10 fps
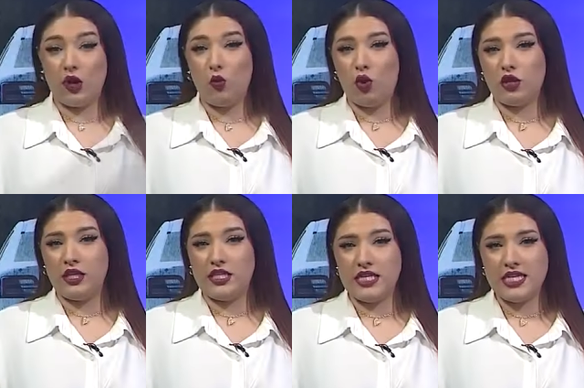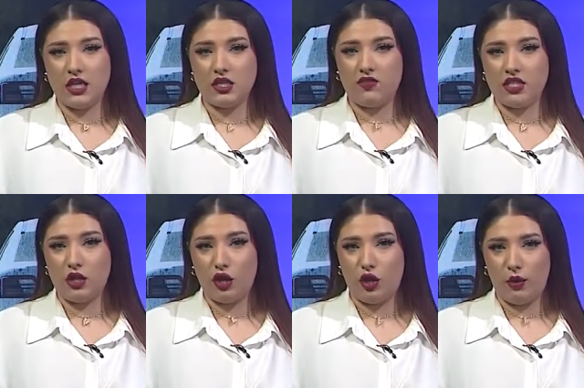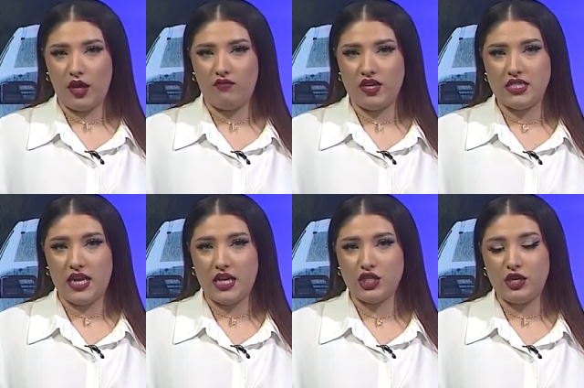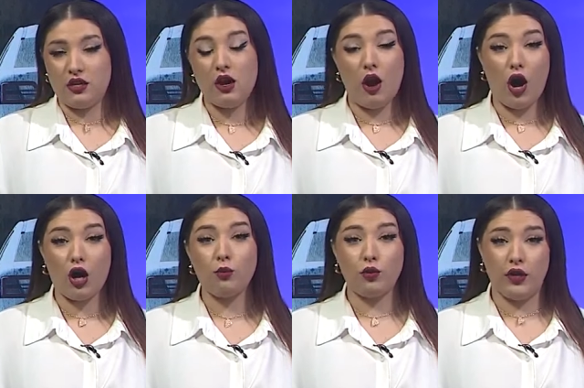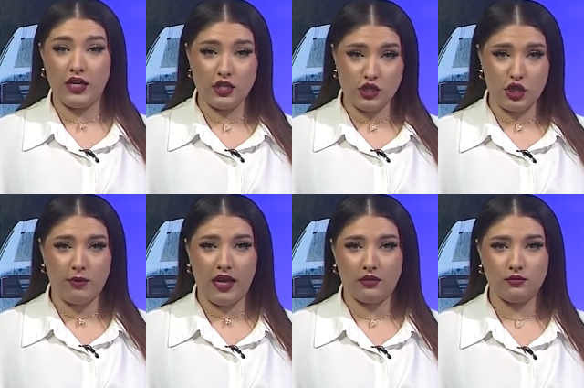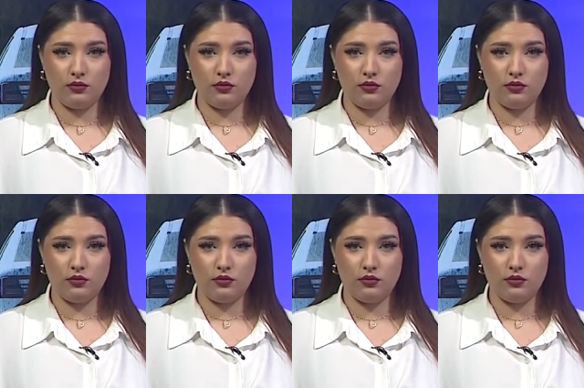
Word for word: want to warn, the details of this ongoing investigation are pretty disturbing.